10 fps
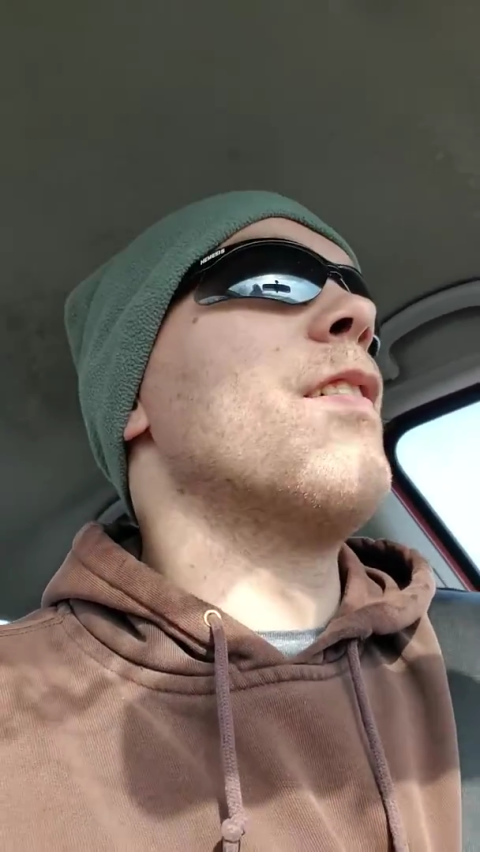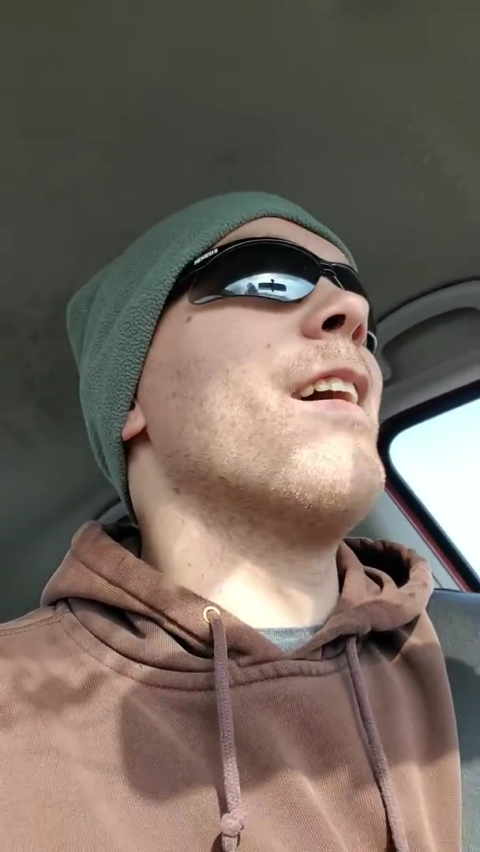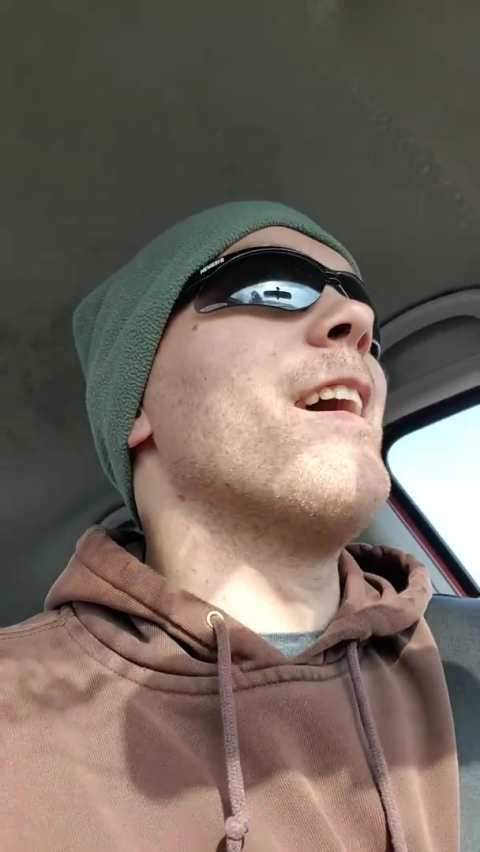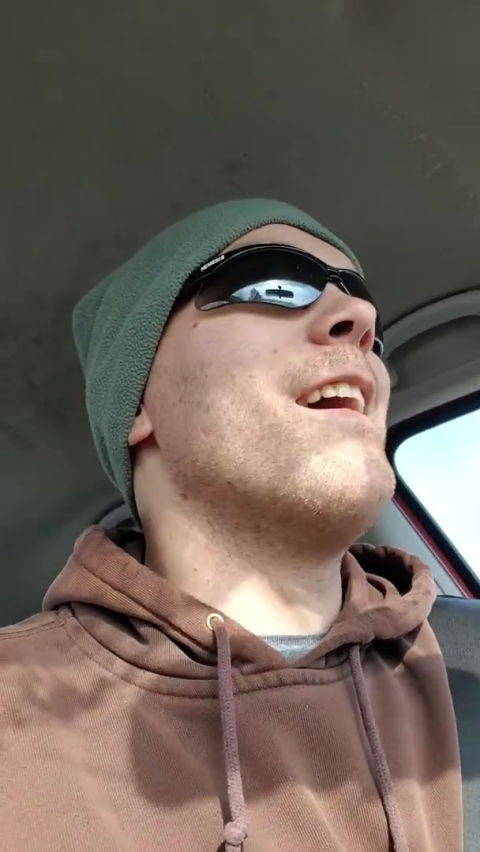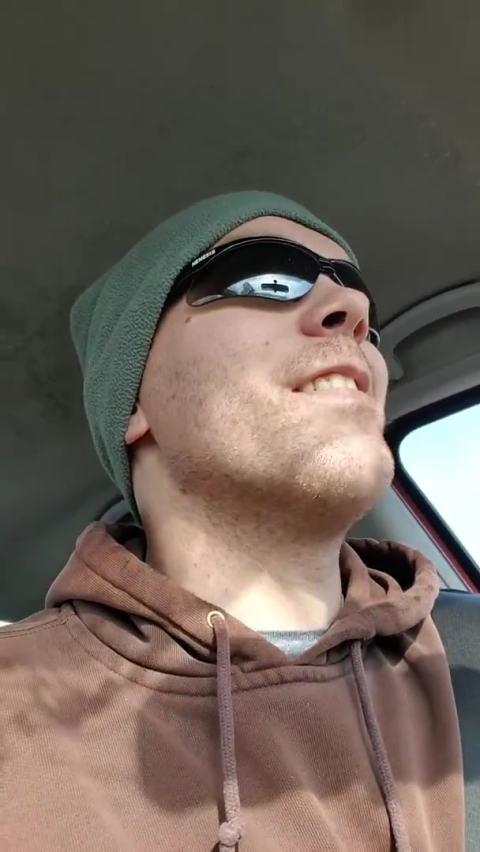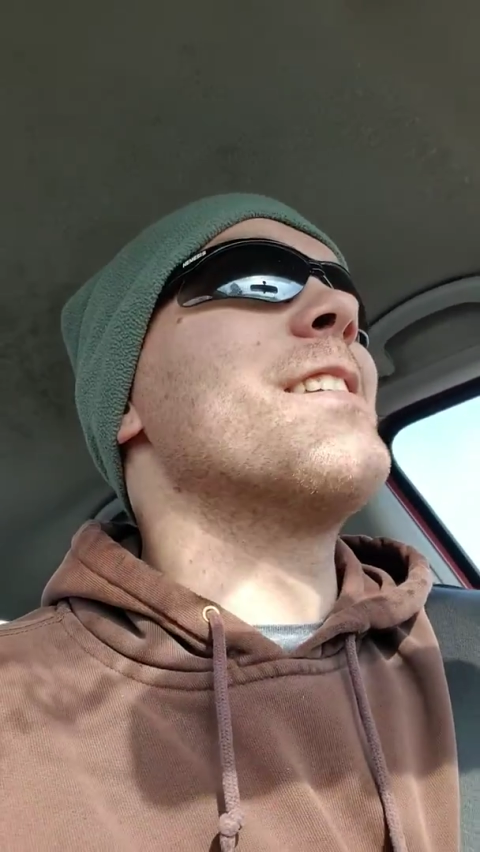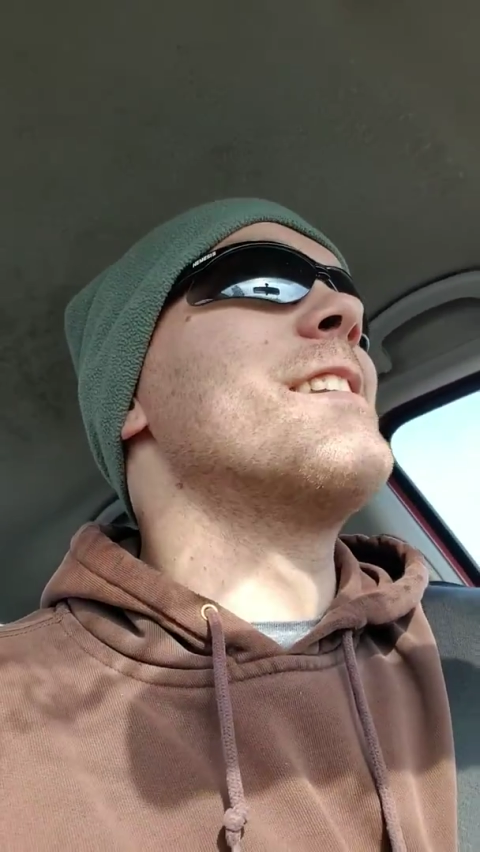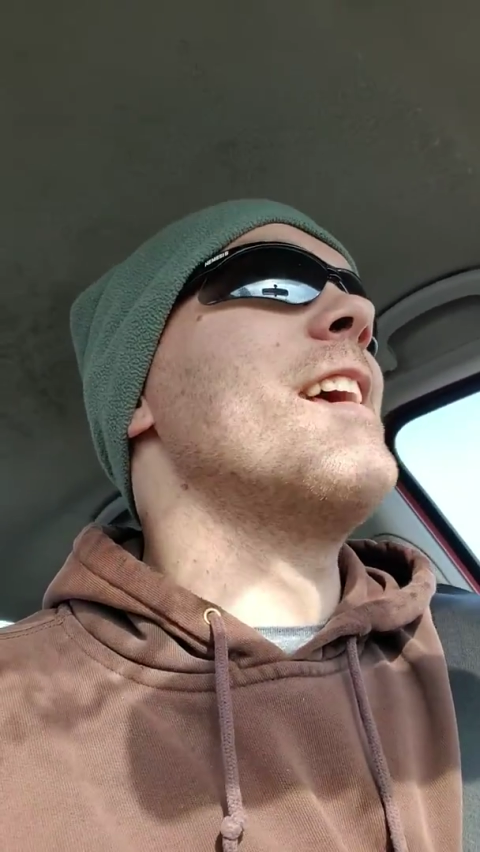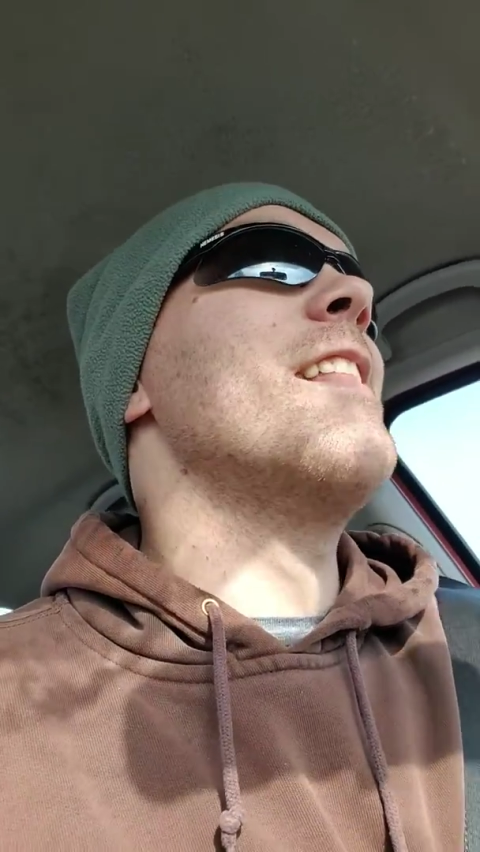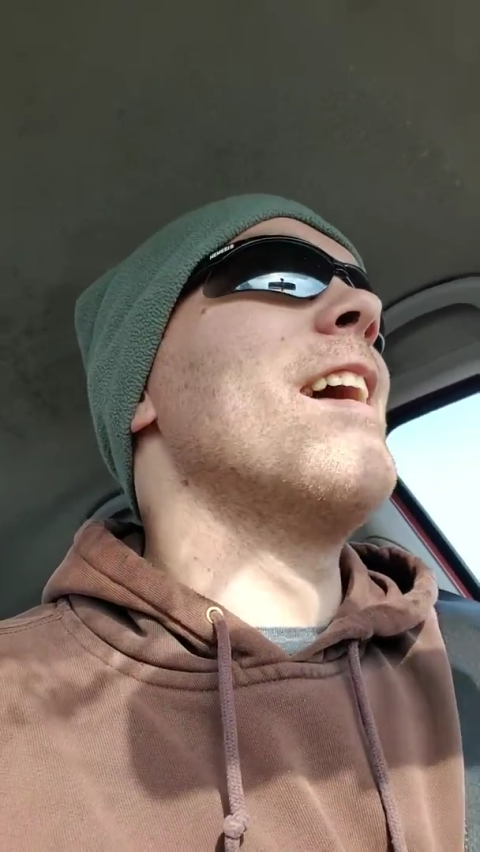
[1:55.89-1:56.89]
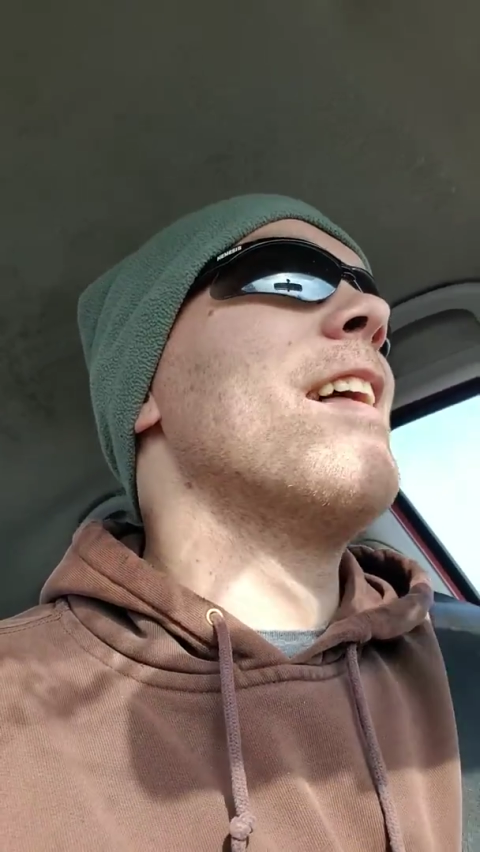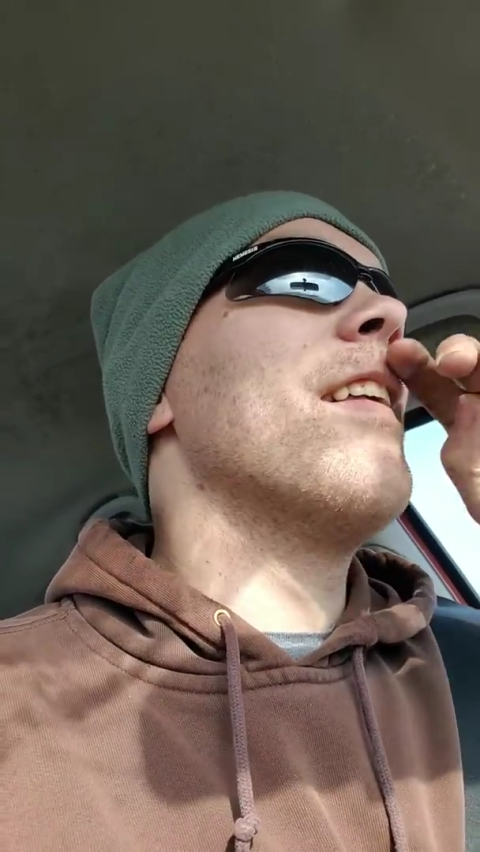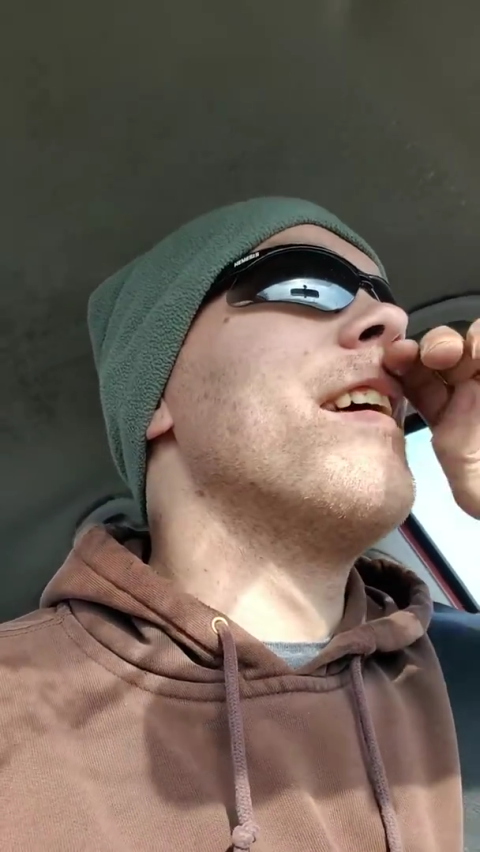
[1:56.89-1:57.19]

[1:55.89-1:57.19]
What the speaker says: Like, I have to say that.